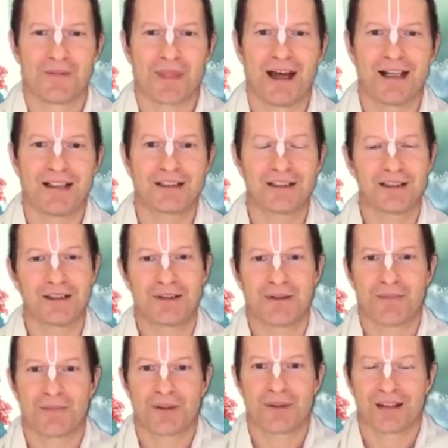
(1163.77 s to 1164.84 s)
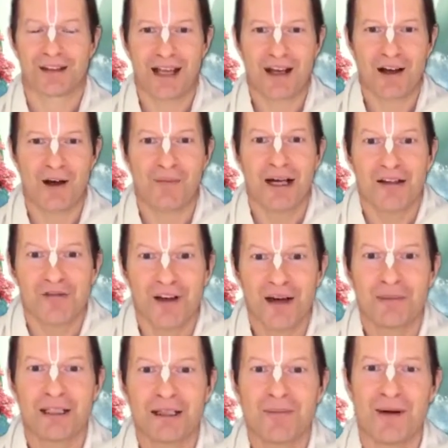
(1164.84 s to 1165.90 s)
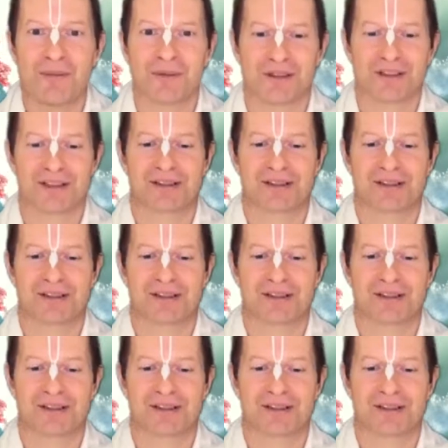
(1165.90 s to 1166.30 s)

And they are my family members.